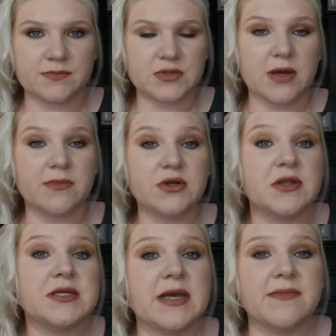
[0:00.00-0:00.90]
So I'm going to do
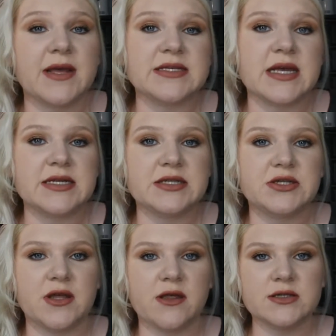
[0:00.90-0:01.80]
the same thing as I did
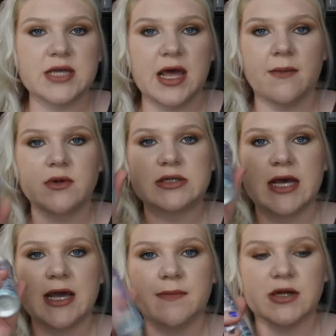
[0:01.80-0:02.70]
to the other side. I'm going to
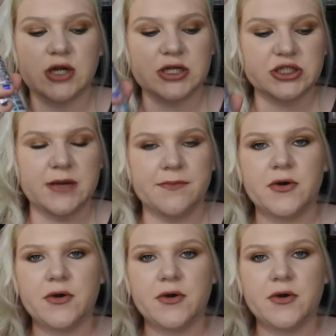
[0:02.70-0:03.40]
take my dry shampoo